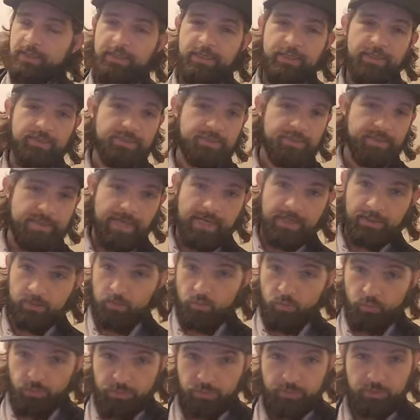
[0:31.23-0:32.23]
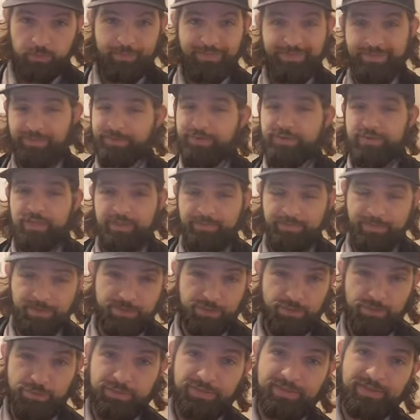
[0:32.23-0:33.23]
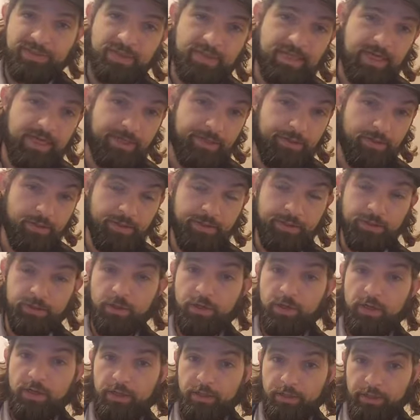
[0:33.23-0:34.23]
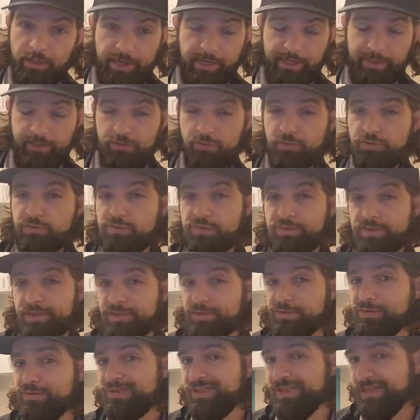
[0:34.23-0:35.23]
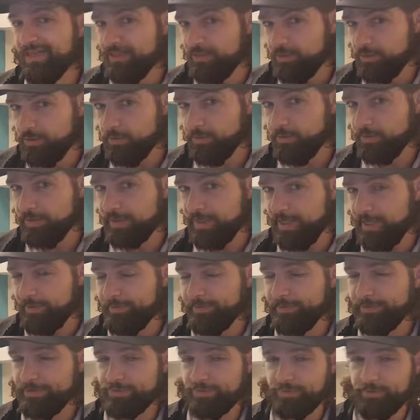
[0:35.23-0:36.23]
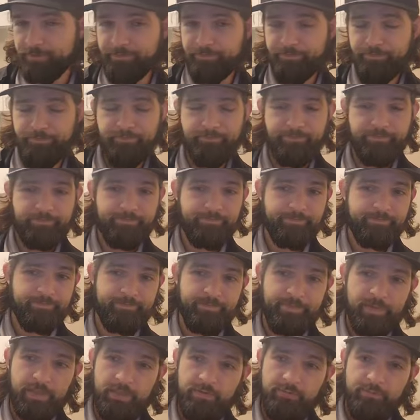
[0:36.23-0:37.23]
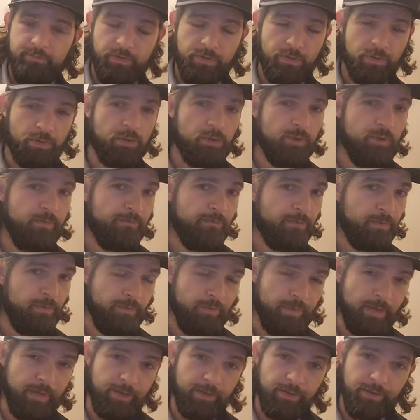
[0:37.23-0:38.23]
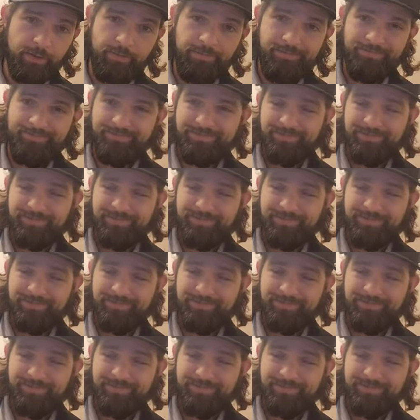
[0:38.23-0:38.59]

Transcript: It's not going to be the same as using a calculator online. Those things change your metabolism for the good, for the better.